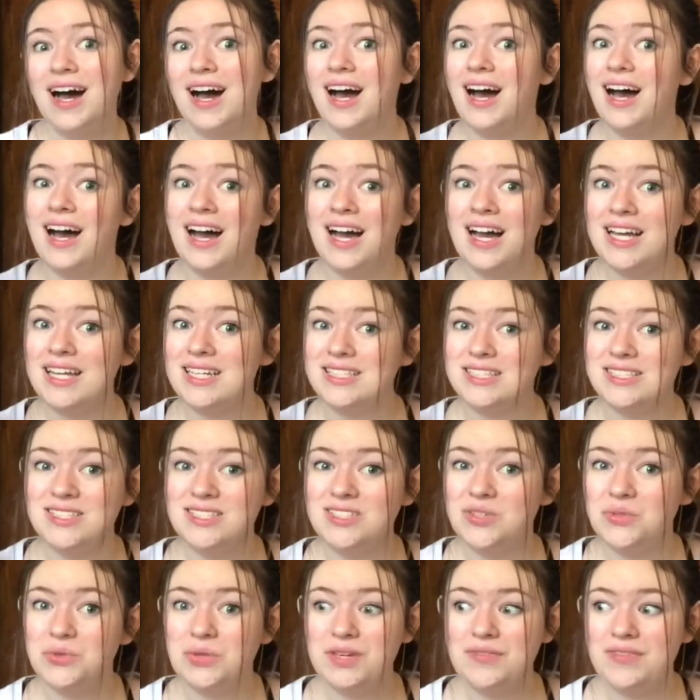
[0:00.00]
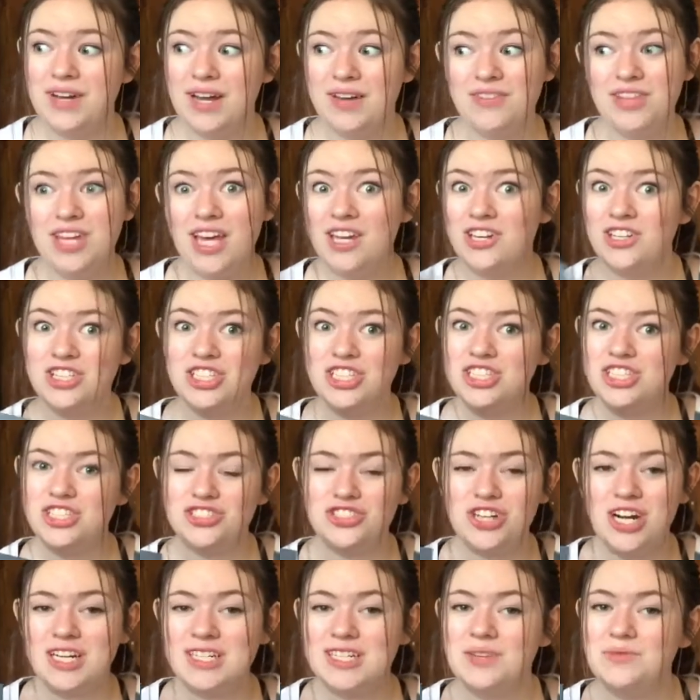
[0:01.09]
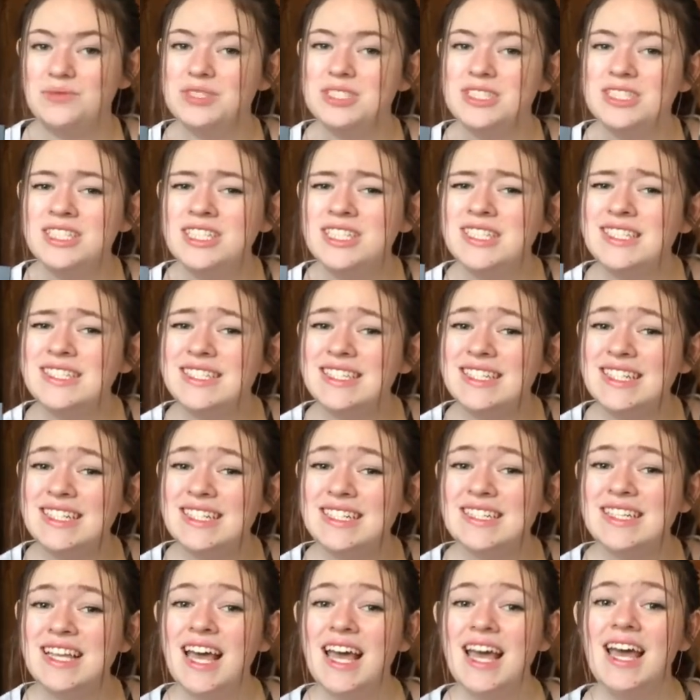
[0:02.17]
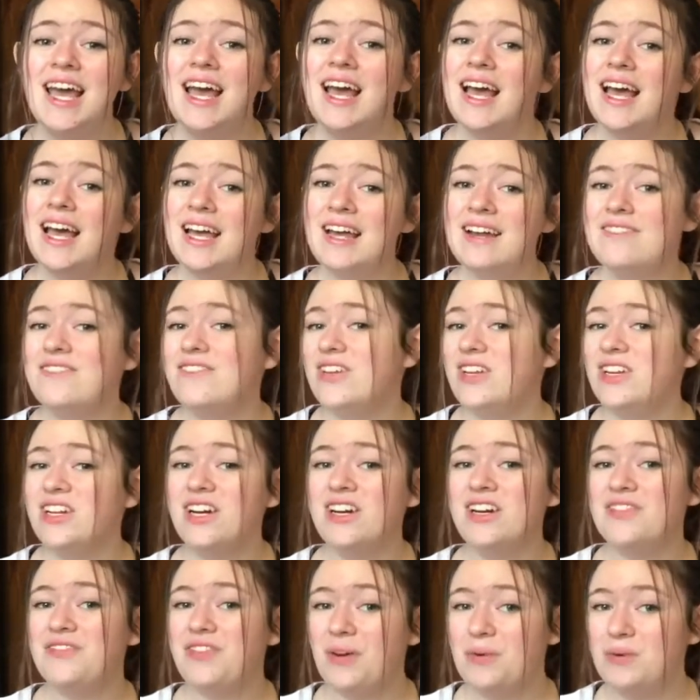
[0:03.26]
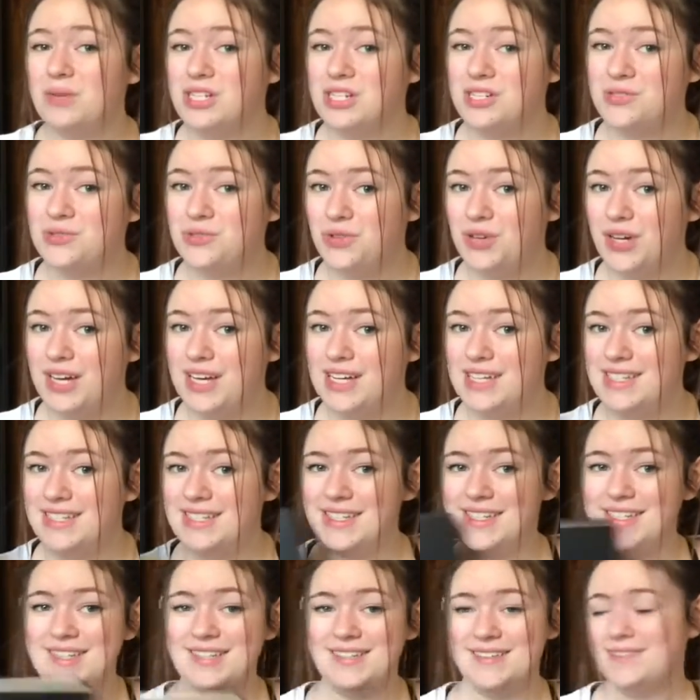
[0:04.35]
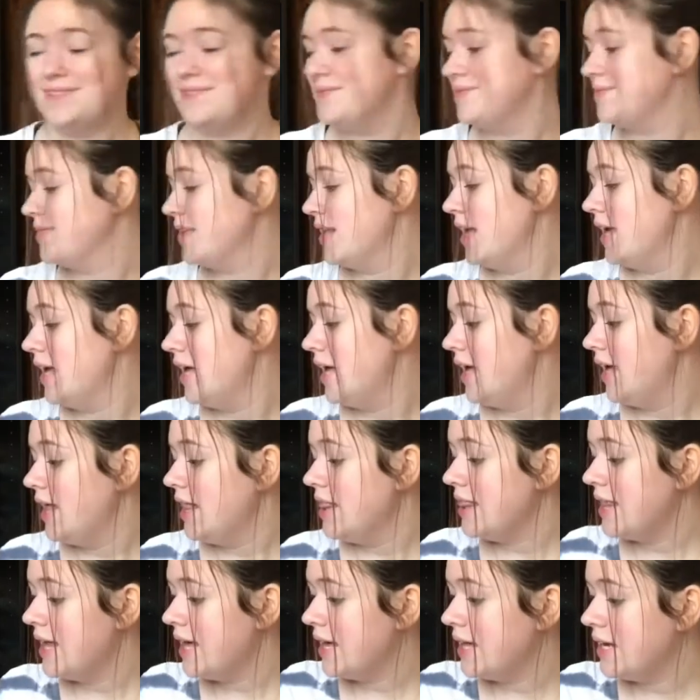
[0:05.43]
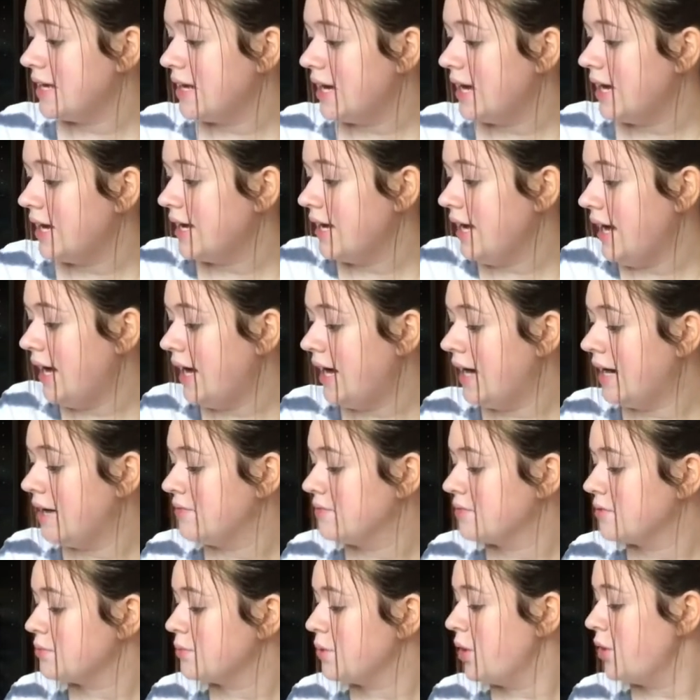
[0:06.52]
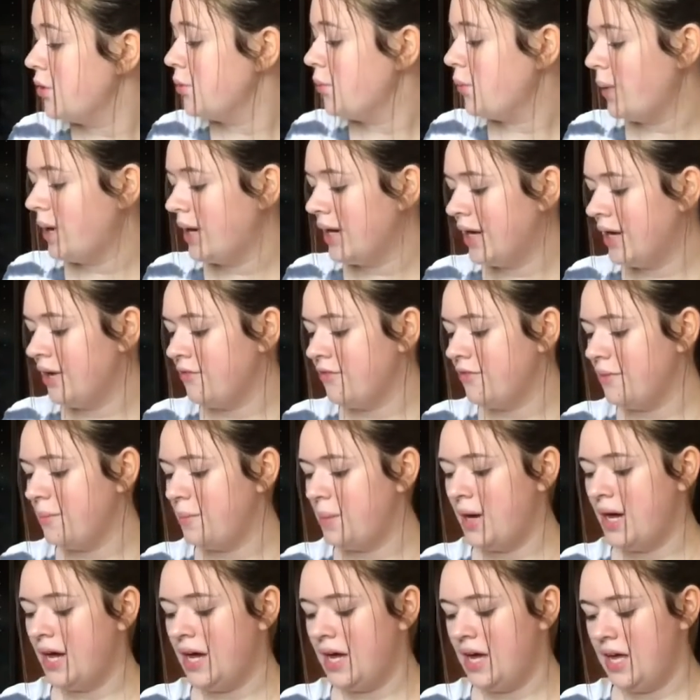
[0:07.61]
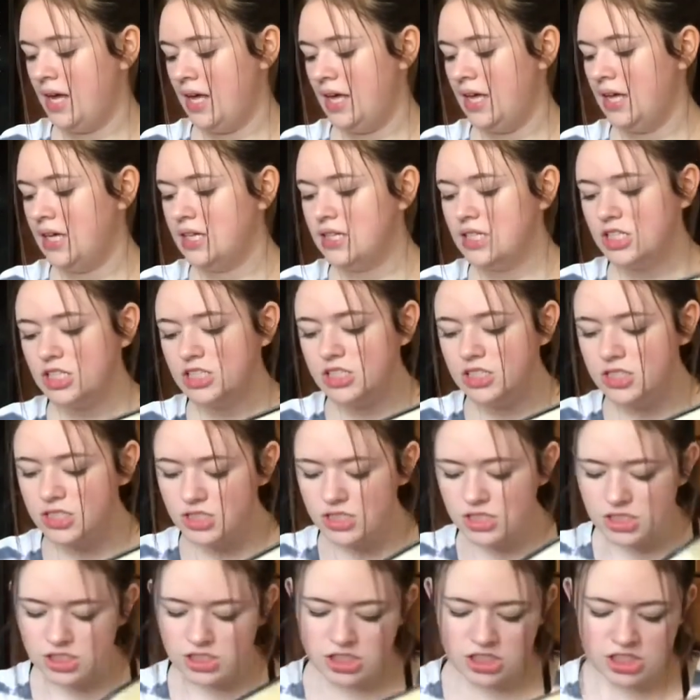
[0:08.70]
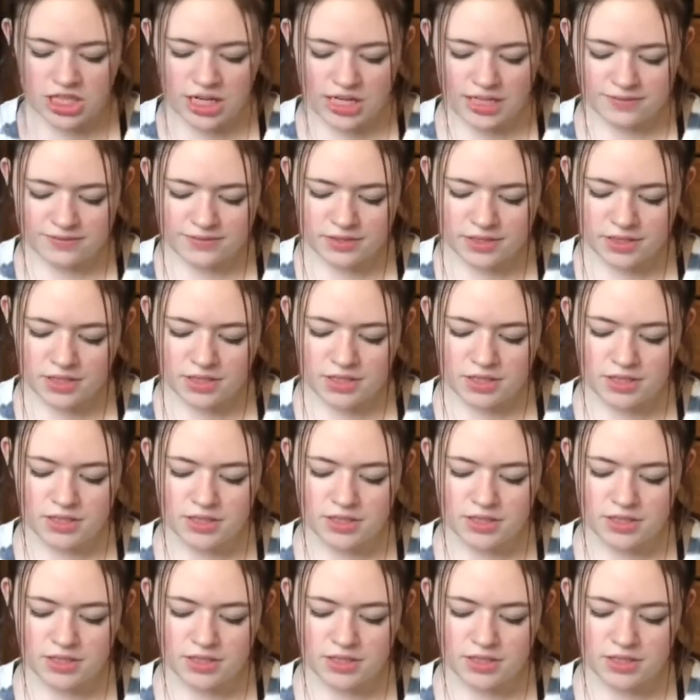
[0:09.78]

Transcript: I don't even have the energy to track down what series it is and figure out if I would enjoy it. Then I have Rogue Wave by Jennifer